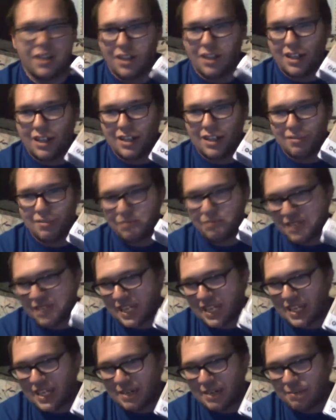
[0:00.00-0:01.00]
um,
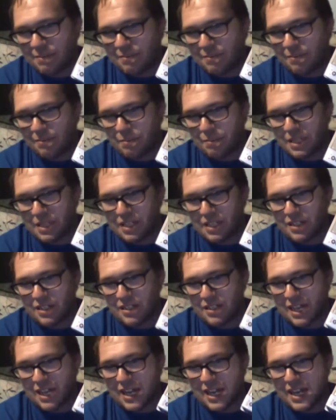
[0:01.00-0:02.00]
lame
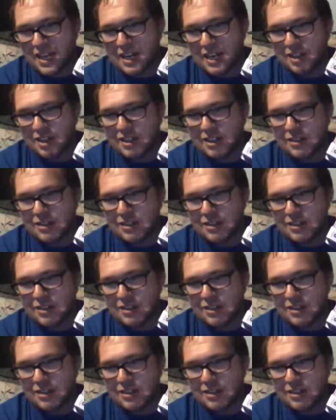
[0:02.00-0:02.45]
because I actually